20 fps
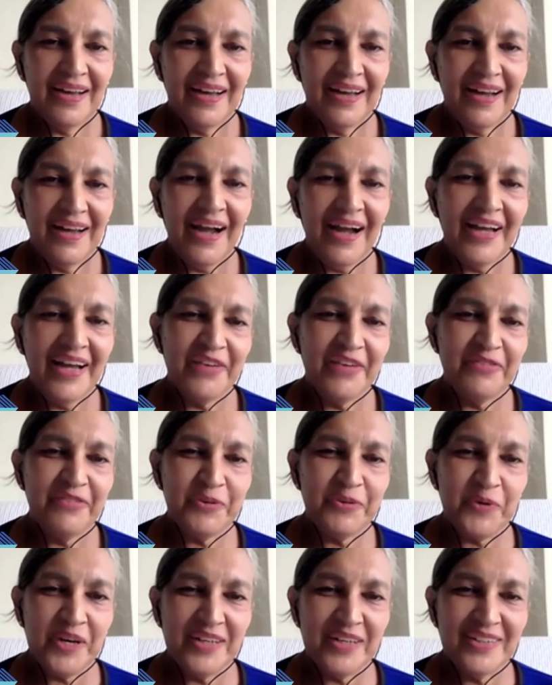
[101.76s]
Hi
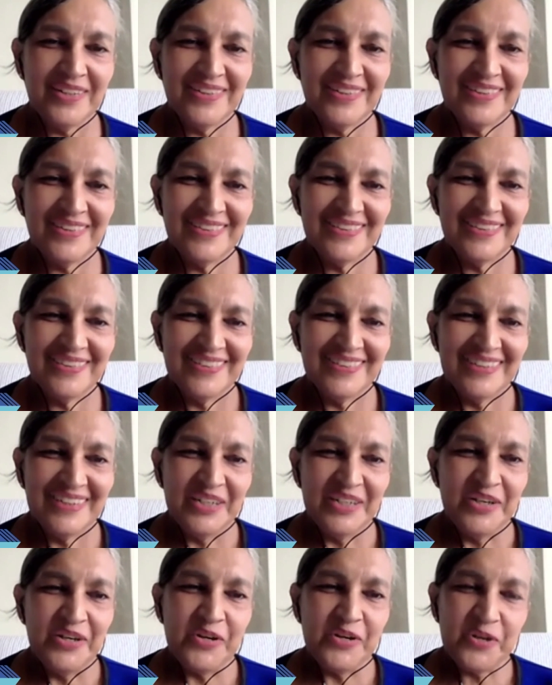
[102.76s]
everyone.
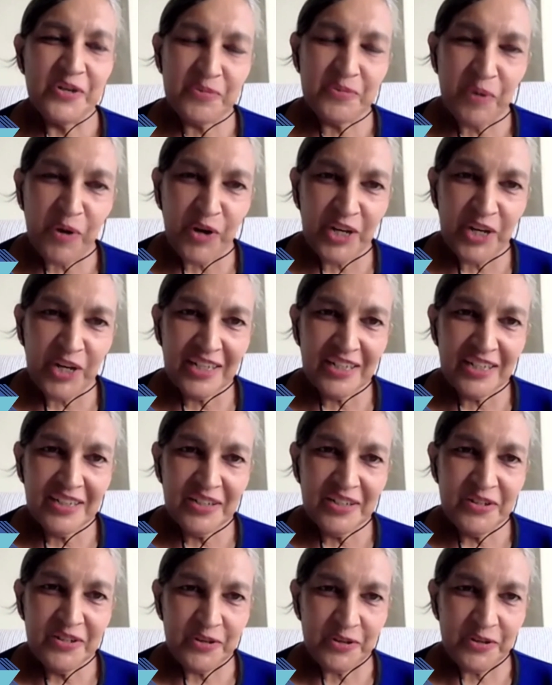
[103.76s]
Good morning,
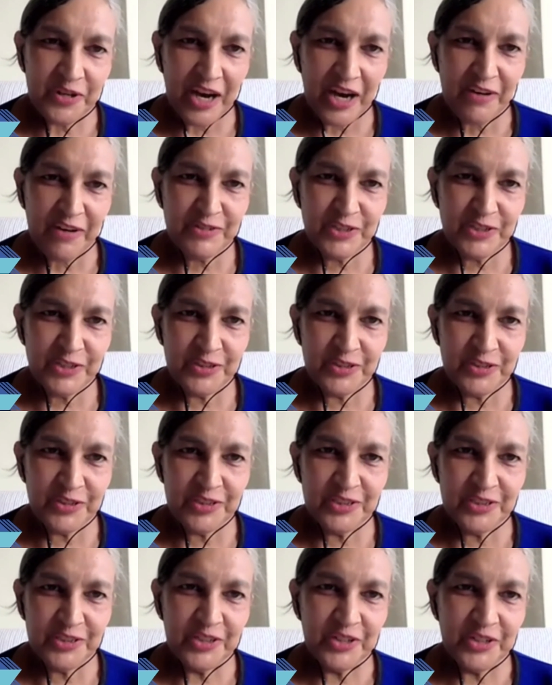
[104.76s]
good
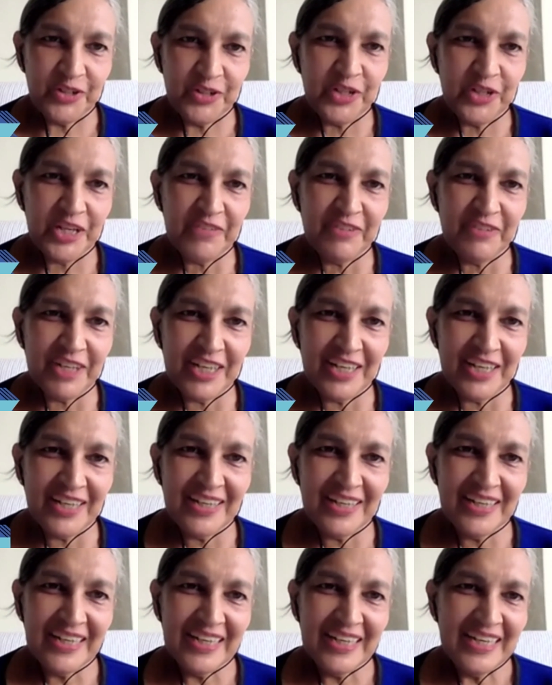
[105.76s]
afternoon, good
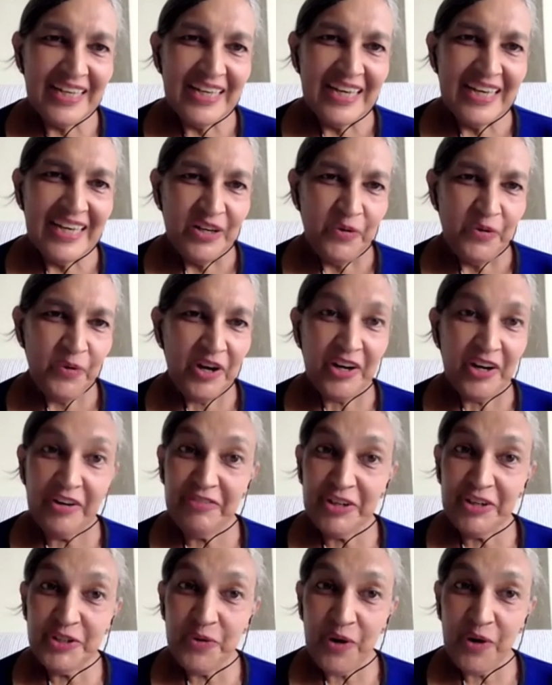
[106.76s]
evening,
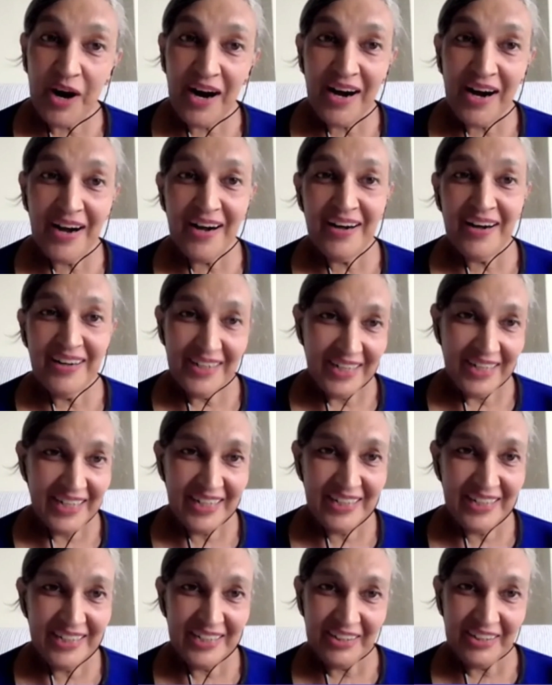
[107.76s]
wherever you are
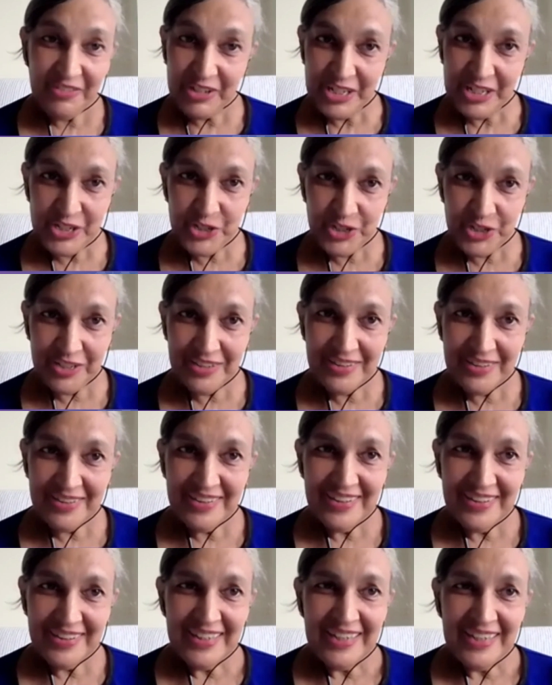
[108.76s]
in the region,
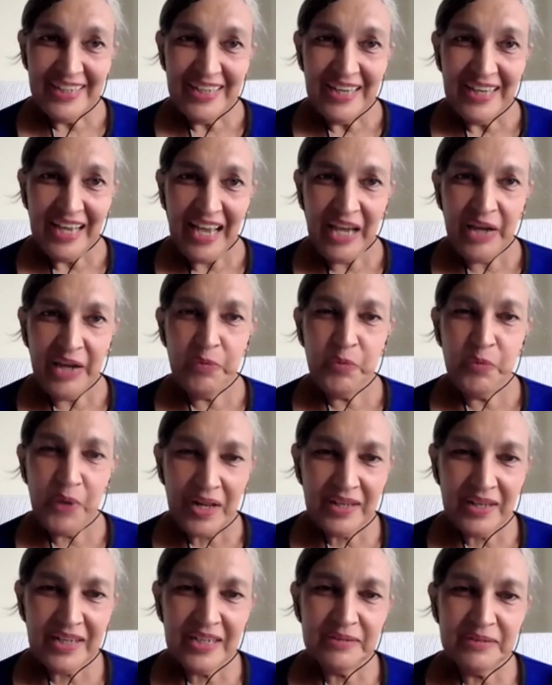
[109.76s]
and
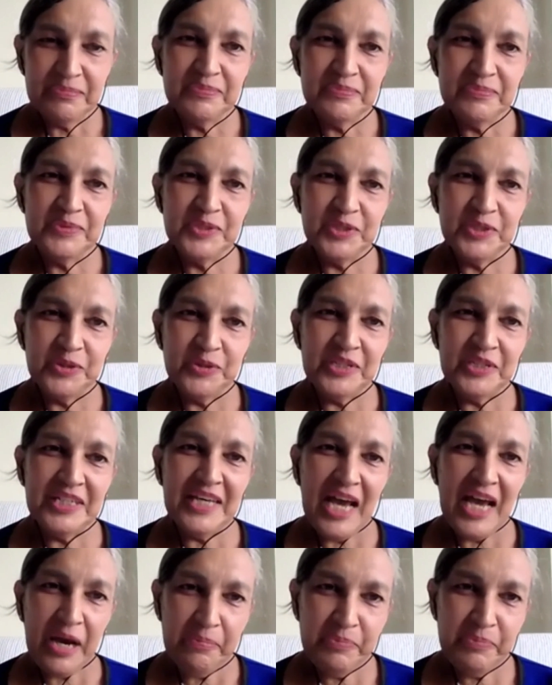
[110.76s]
welcome to
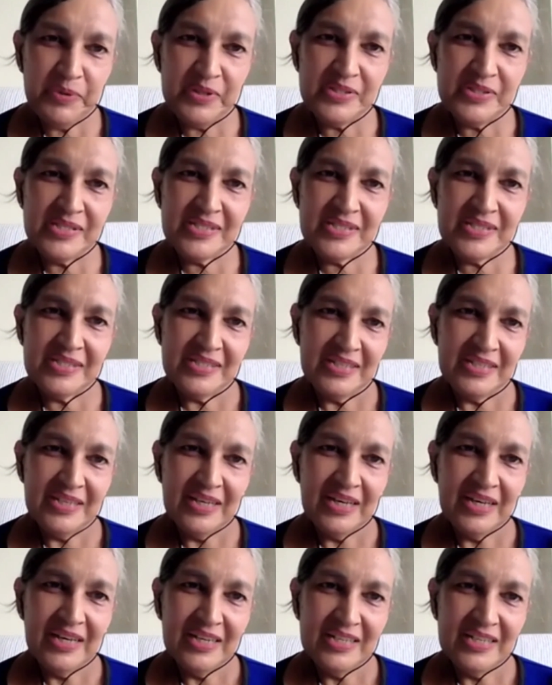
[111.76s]
the APPIS
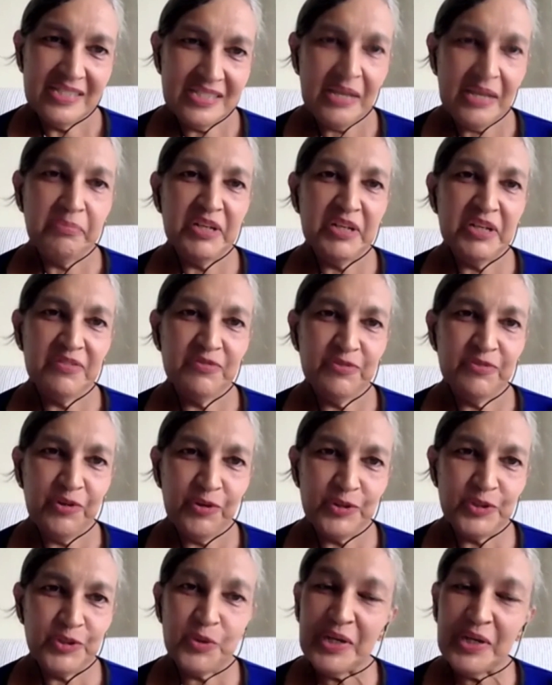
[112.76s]
Summit
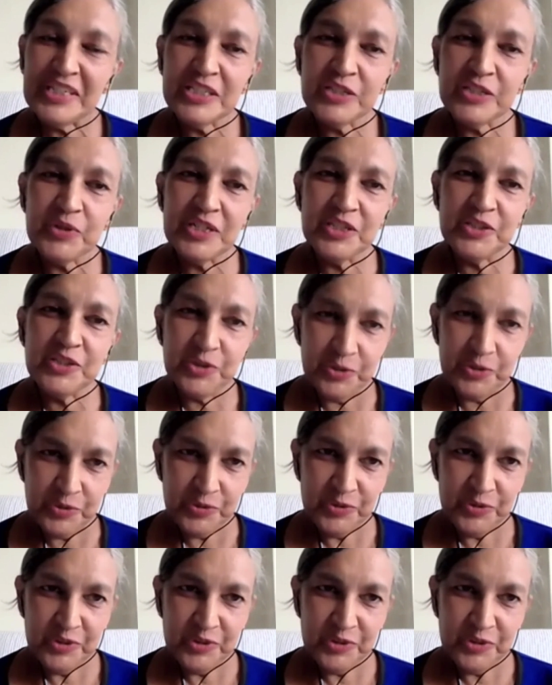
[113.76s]
for 2022.